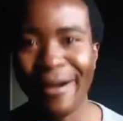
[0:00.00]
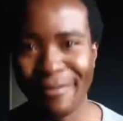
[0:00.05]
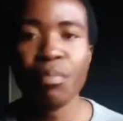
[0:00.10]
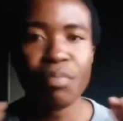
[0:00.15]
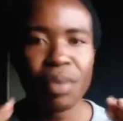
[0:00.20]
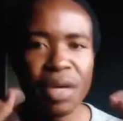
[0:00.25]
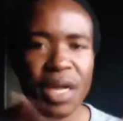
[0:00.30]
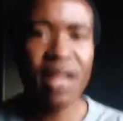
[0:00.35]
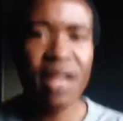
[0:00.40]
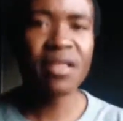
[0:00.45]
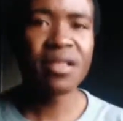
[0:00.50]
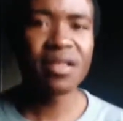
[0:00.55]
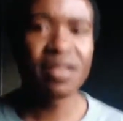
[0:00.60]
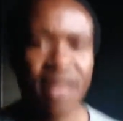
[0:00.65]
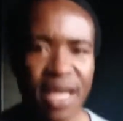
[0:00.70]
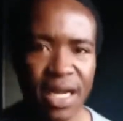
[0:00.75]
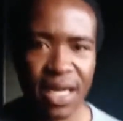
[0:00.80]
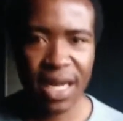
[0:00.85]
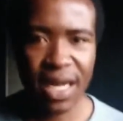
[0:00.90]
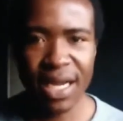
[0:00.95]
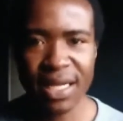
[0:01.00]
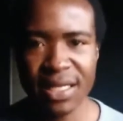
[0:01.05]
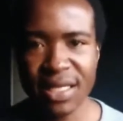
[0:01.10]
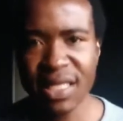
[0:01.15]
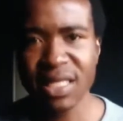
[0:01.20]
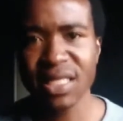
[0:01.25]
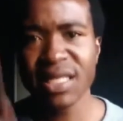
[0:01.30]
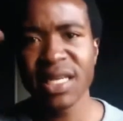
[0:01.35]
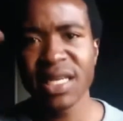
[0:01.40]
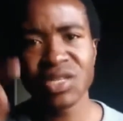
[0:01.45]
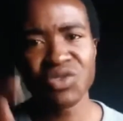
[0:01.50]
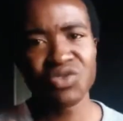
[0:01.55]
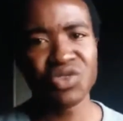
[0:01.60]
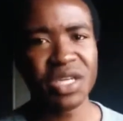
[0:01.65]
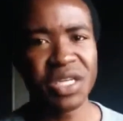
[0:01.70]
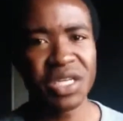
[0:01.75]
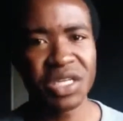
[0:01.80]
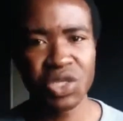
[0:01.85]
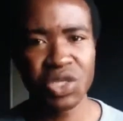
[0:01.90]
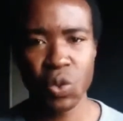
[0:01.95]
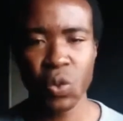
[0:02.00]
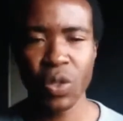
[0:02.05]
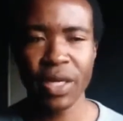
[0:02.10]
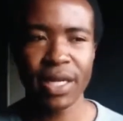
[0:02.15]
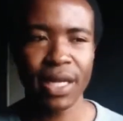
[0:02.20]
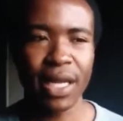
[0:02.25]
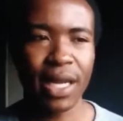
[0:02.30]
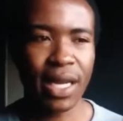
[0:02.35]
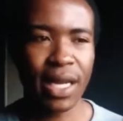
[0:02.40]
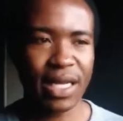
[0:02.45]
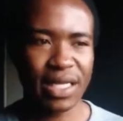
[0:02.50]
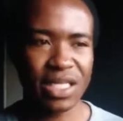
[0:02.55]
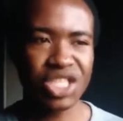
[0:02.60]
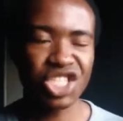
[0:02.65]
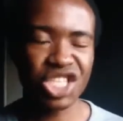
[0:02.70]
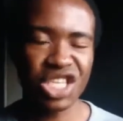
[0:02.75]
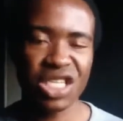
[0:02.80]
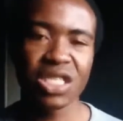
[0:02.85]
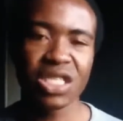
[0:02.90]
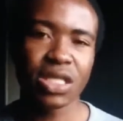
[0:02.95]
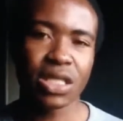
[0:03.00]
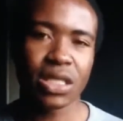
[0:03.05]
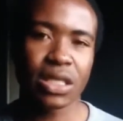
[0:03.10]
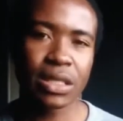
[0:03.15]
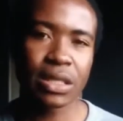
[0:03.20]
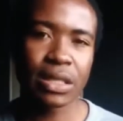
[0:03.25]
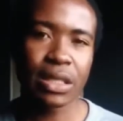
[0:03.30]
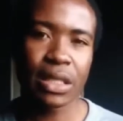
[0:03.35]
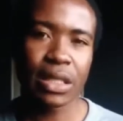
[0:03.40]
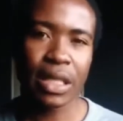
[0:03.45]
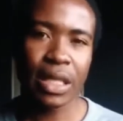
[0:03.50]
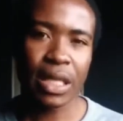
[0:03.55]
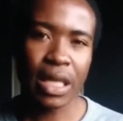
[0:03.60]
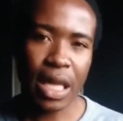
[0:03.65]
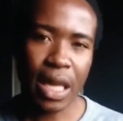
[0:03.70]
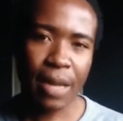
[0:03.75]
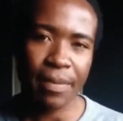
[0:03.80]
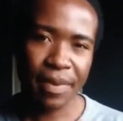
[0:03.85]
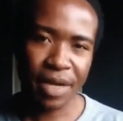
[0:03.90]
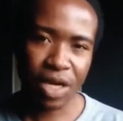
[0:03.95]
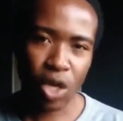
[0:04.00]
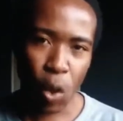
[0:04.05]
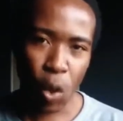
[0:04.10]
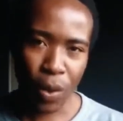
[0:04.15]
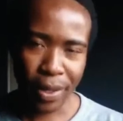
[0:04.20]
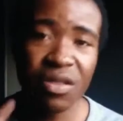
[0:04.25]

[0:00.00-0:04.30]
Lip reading: But other than that, guys, let's get straight into it and let's just keep it going.